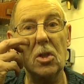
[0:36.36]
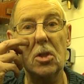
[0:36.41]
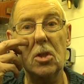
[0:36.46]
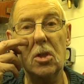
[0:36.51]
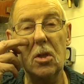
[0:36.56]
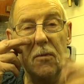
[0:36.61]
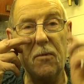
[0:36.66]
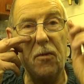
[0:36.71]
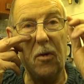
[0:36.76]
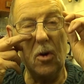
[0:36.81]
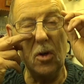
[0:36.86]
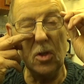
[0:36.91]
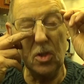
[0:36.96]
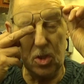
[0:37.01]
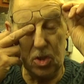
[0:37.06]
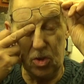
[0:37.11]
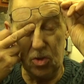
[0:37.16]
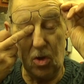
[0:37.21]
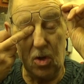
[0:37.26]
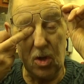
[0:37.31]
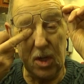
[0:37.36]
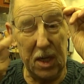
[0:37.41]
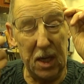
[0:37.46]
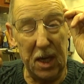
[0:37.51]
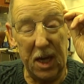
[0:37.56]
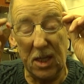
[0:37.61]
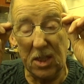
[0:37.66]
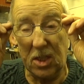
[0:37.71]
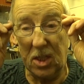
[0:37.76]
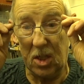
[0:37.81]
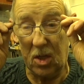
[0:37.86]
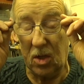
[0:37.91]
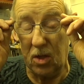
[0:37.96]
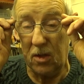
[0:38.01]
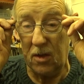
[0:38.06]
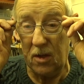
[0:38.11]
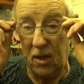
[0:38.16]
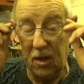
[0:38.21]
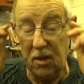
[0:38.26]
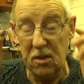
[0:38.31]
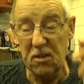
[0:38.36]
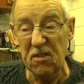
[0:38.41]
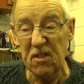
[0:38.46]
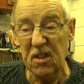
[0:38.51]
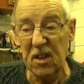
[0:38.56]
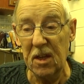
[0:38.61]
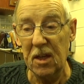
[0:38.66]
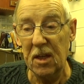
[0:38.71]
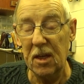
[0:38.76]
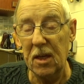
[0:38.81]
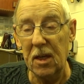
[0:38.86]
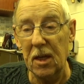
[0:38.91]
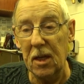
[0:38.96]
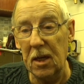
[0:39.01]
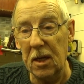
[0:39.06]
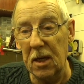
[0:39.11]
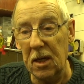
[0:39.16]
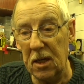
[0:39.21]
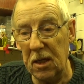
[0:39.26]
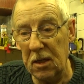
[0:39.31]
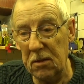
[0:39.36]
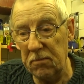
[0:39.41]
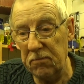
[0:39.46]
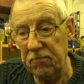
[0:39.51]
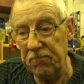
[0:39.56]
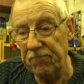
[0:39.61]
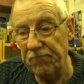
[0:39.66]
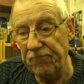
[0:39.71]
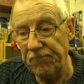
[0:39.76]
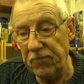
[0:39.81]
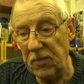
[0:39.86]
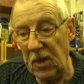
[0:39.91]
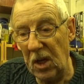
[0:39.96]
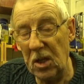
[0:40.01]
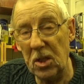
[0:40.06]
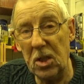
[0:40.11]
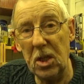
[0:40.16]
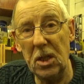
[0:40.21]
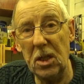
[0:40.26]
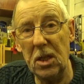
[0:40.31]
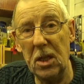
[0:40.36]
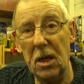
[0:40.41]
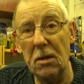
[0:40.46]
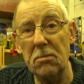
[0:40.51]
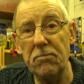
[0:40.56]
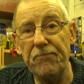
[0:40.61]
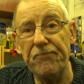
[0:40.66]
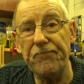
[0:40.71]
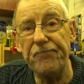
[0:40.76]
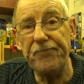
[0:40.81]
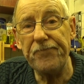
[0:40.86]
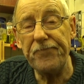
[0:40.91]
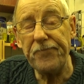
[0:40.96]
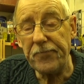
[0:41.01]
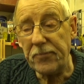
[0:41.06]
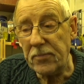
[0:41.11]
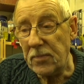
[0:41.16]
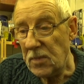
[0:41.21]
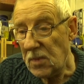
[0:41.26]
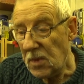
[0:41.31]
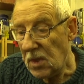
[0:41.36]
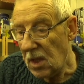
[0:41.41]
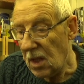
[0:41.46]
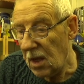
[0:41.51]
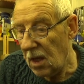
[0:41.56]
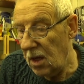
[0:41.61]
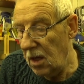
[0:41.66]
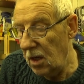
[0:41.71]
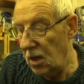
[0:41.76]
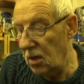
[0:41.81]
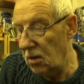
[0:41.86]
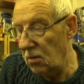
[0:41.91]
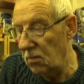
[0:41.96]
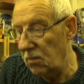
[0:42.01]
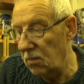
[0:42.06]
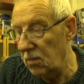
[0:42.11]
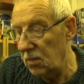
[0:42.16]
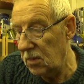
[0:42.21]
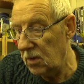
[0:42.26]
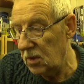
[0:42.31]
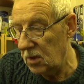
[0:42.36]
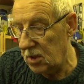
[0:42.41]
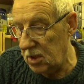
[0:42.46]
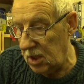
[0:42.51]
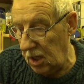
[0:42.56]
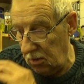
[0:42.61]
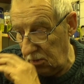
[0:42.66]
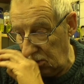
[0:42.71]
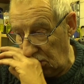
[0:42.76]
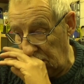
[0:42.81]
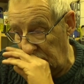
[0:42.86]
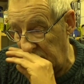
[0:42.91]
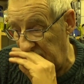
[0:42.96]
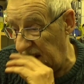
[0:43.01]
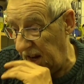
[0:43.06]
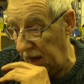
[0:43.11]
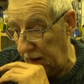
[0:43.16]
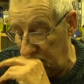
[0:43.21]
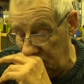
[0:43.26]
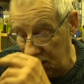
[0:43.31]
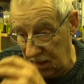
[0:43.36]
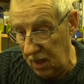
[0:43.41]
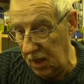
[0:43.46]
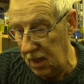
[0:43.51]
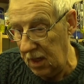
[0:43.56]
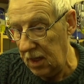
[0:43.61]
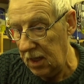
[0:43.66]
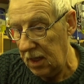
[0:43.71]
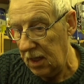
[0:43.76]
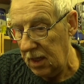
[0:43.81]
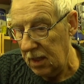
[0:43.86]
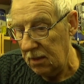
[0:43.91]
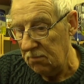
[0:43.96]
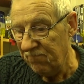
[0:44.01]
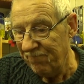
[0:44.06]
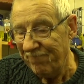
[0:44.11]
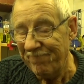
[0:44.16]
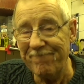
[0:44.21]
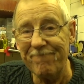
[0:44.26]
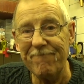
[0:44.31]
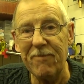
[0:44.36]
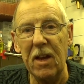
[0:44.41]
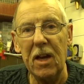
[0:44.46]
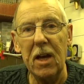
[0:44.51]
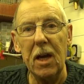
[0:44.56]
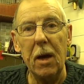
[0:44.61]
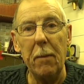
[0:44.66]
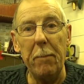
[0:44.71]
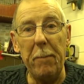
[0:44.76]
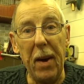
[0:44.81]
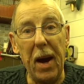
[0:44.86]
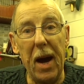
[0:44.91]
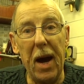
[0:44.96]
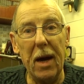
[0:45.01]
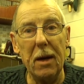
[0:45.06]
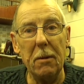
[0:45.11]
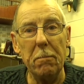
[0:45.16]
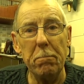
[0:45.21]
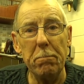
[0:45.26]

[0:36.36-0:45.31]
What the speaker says: the first strike he actually got a tinder, or glow. But